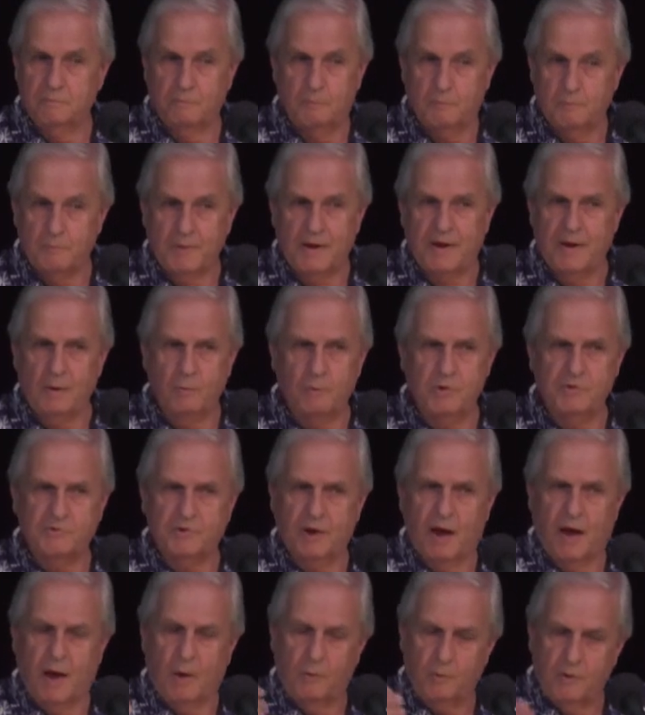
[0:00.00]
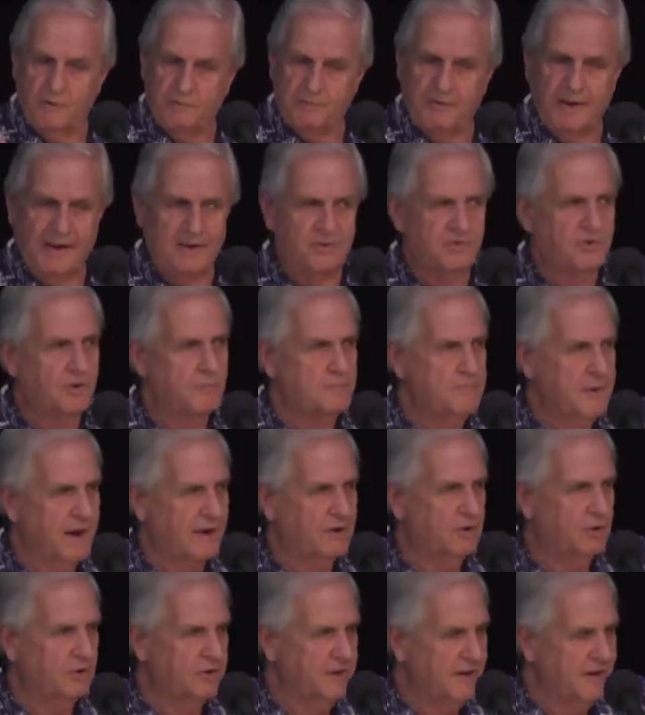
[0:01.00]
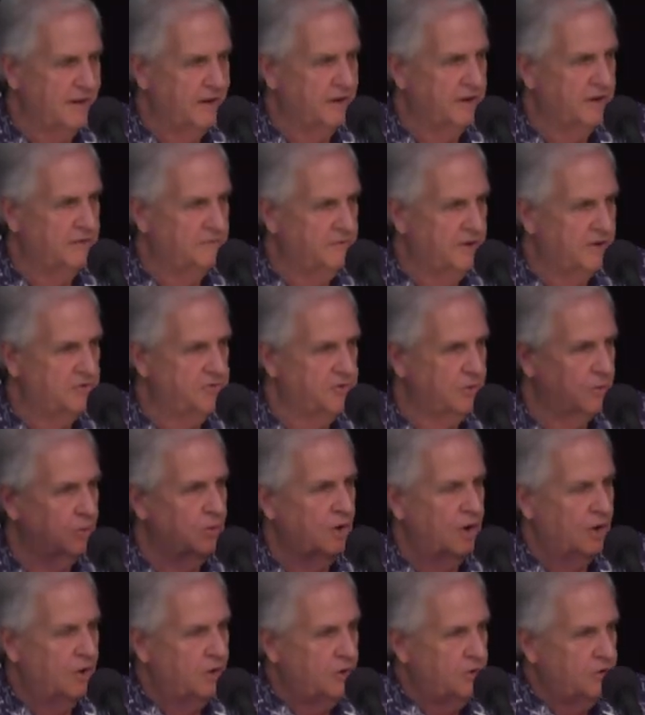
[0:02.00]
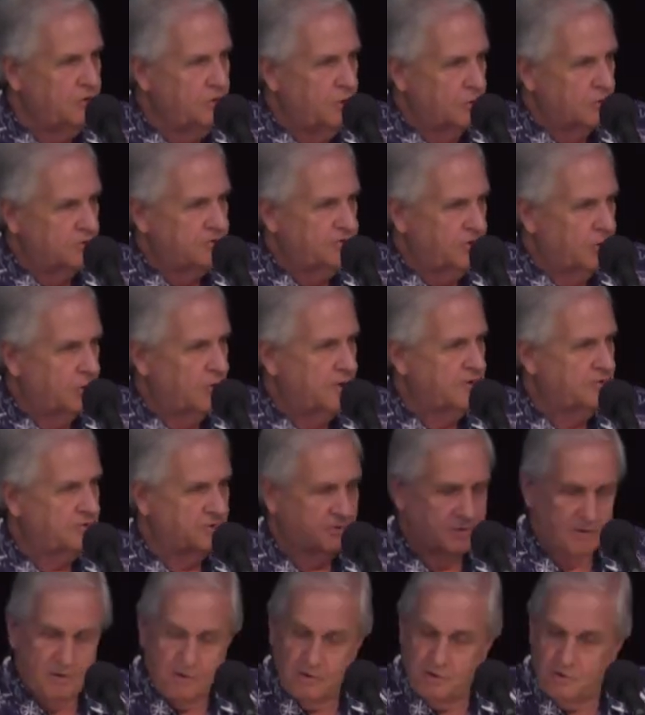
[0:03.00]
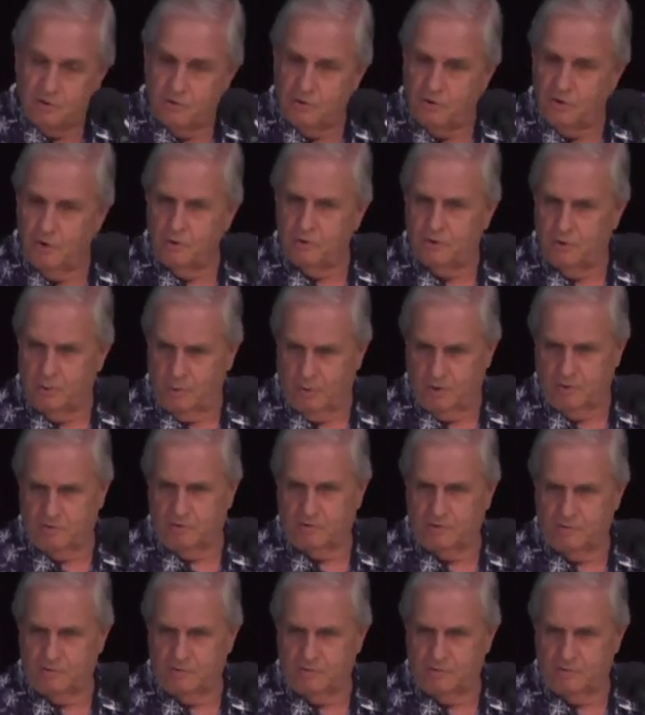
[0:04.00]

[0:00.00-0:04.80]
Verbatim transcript: But it was a reflection back on the individual. Your choice, you do it.